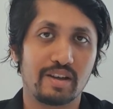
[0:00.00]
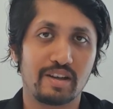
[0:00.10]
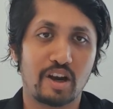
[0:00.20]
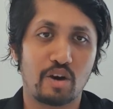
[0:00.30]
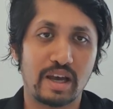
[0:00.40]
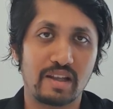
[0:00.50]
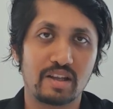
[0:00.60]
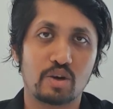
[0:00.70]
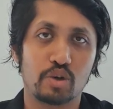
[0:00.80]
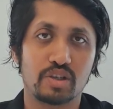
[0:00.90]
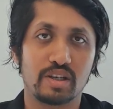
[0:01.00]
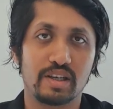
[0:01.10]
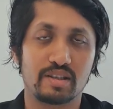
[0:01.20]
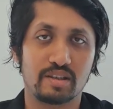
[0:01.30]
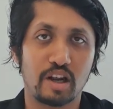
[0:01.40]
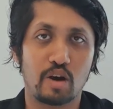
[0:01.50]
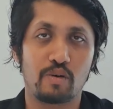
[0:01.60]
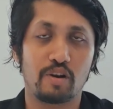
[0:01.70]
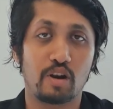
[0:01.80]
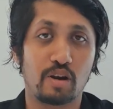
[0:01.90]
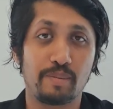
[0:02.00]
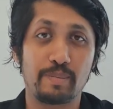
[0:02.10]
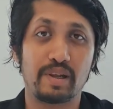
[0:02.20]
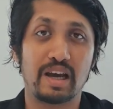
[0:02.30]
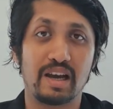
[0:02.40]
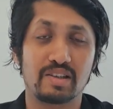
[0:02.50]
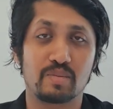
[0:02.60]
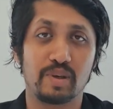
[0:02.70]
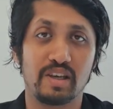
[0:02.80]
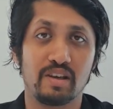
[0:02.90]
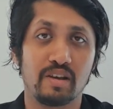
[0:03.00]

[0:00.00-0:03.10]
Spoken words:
Now another question is, now a lot of people asked me